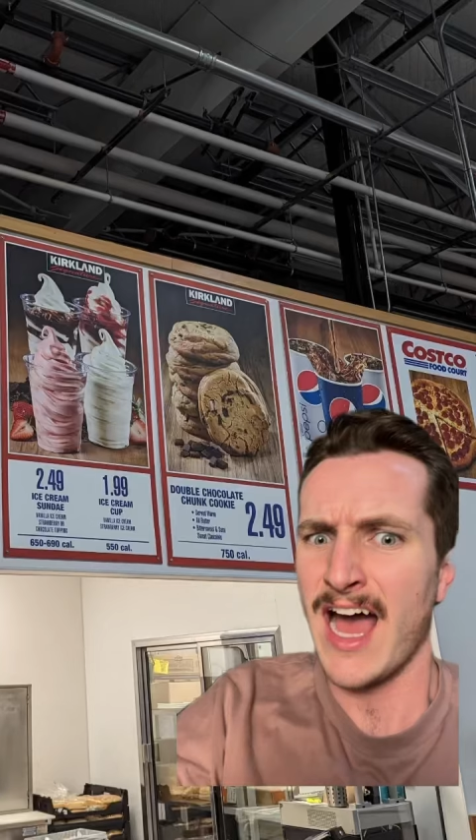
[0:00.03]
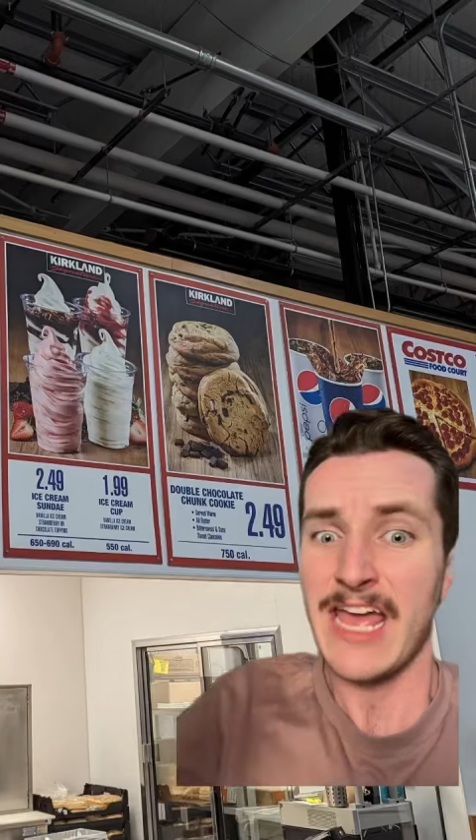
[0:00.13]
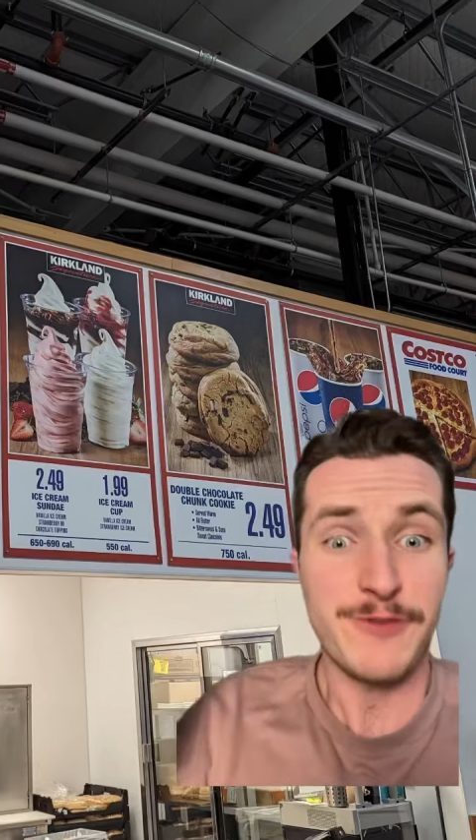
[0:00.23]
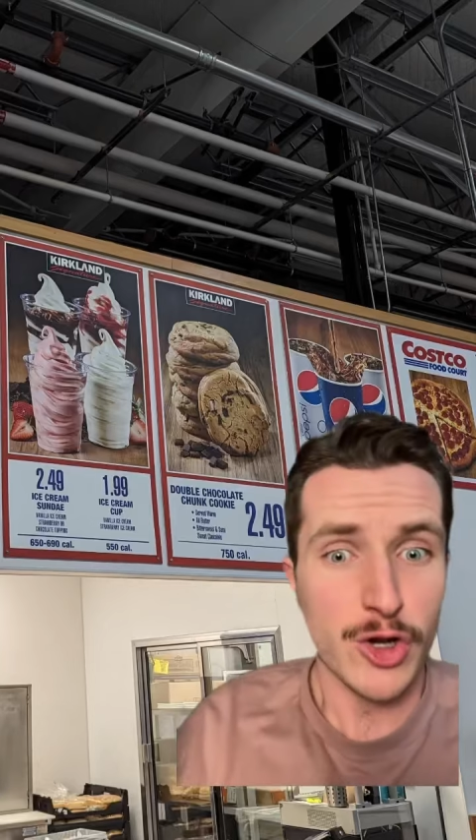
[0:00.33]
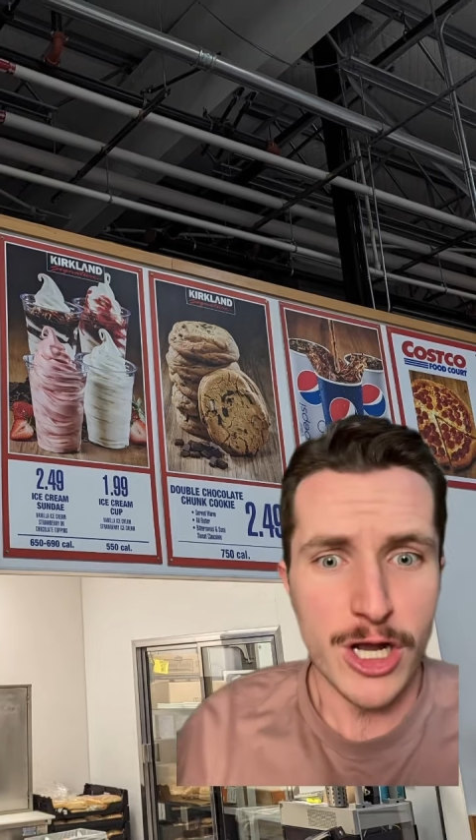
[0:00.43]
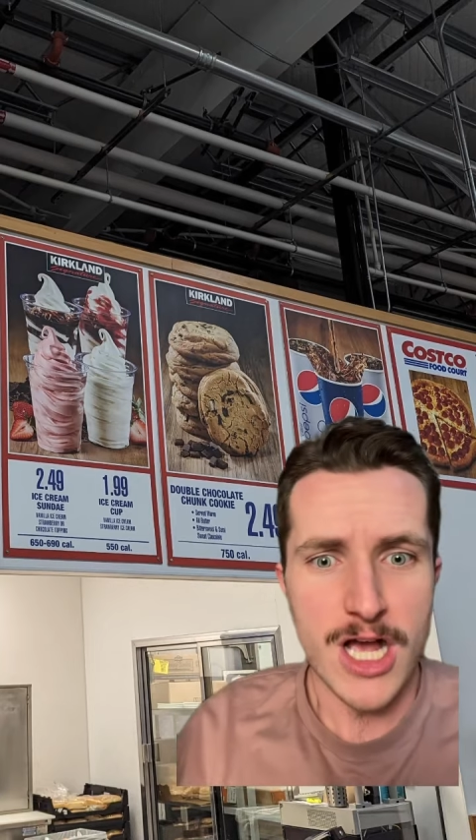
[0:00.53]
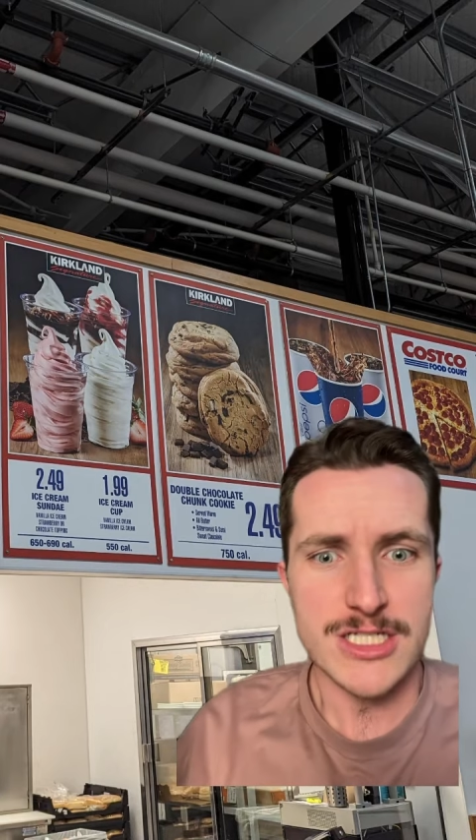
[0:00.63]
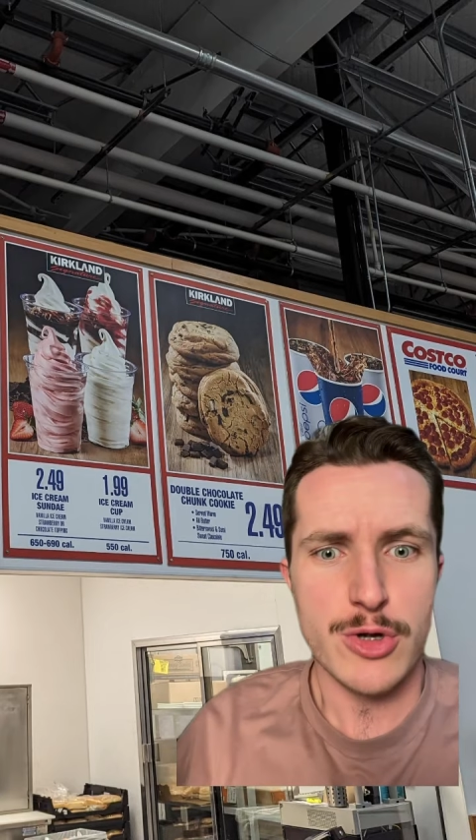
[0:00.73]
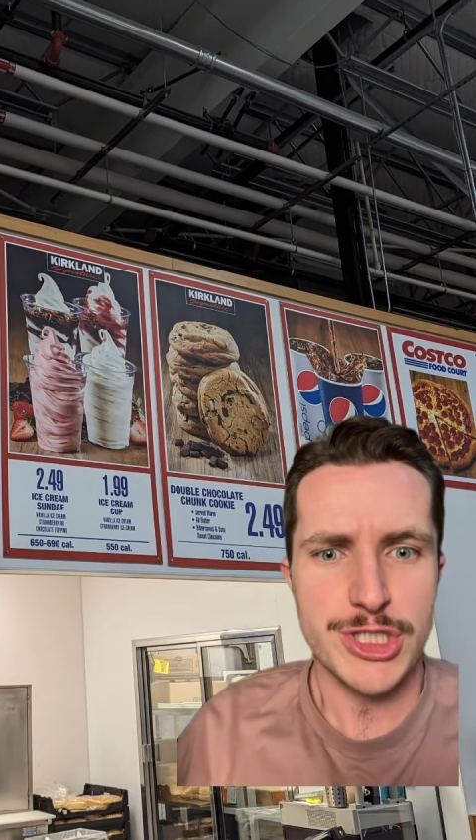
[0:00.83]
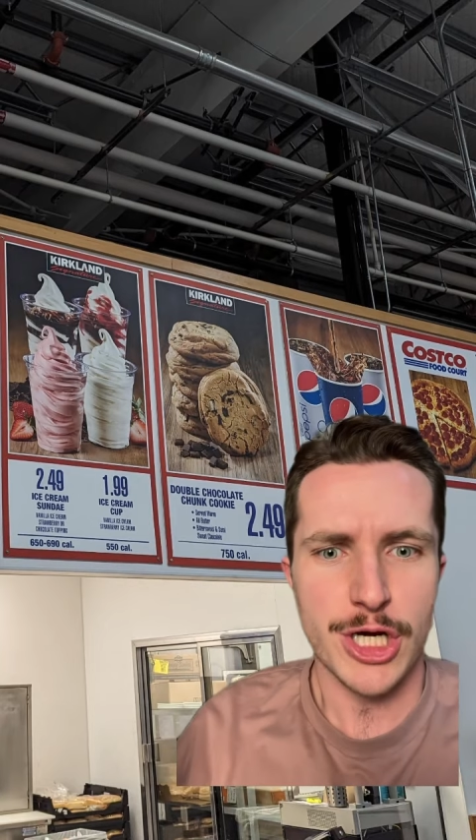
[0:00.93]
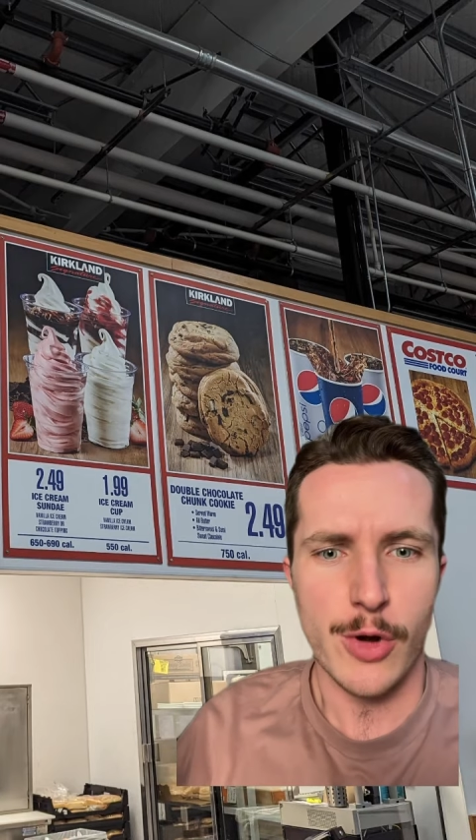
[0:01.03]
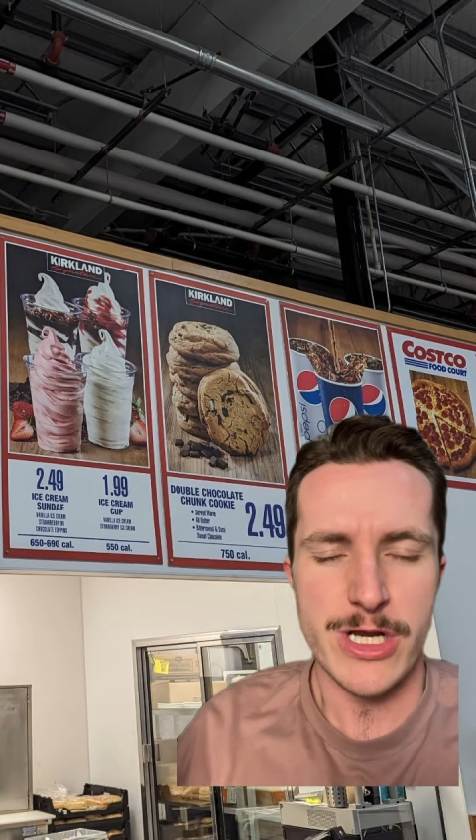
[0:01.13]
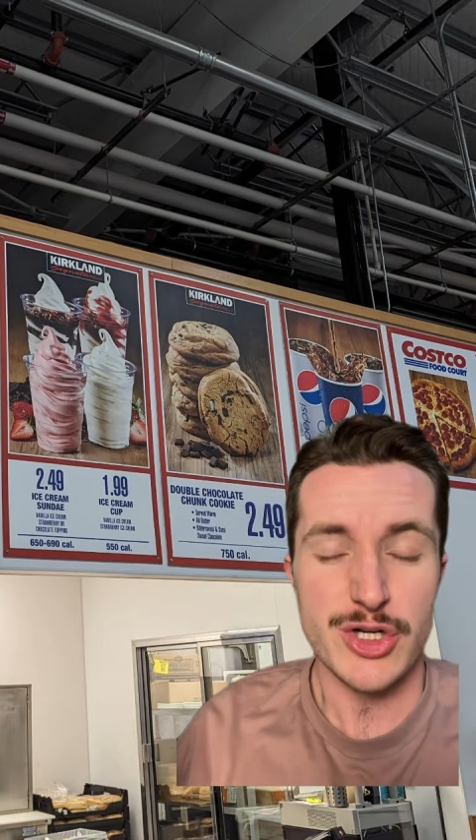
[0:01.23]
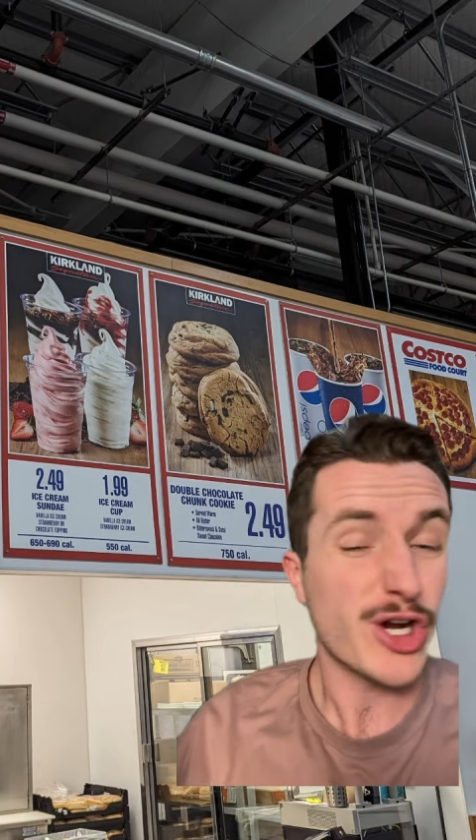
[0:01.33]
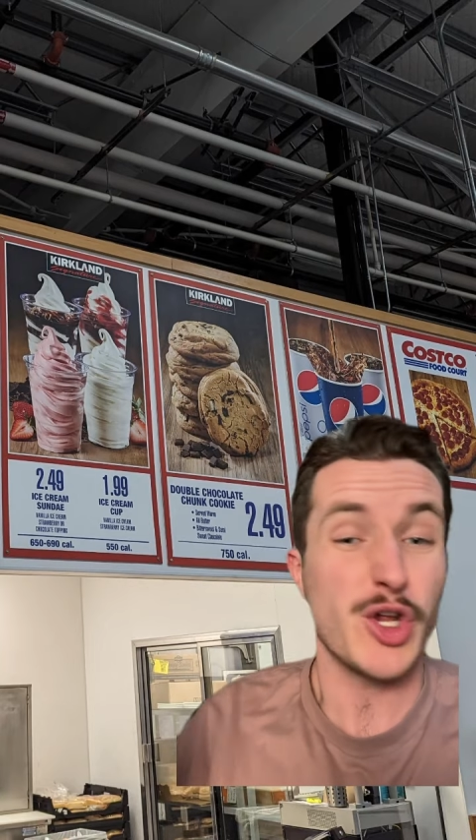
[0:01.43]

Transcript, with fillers: If you're a Costco churro enjoyer,